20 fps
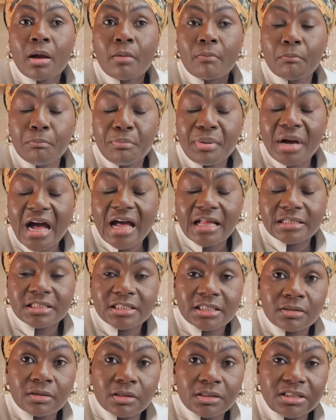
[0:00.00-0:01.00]

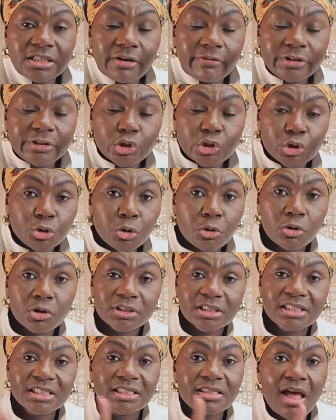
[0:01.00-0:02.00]
But the
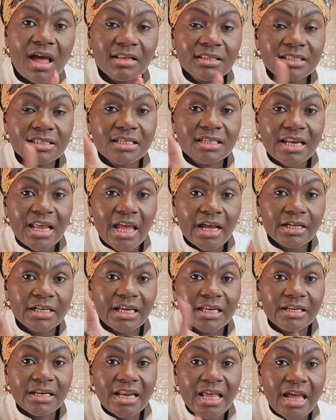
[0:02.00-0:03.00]
short stands neck
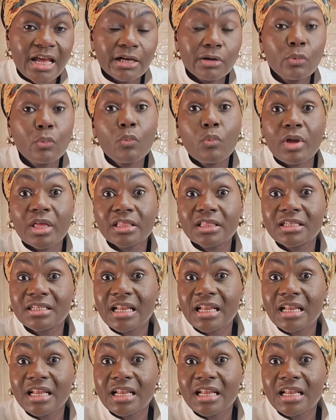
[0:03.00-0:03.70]
and neck with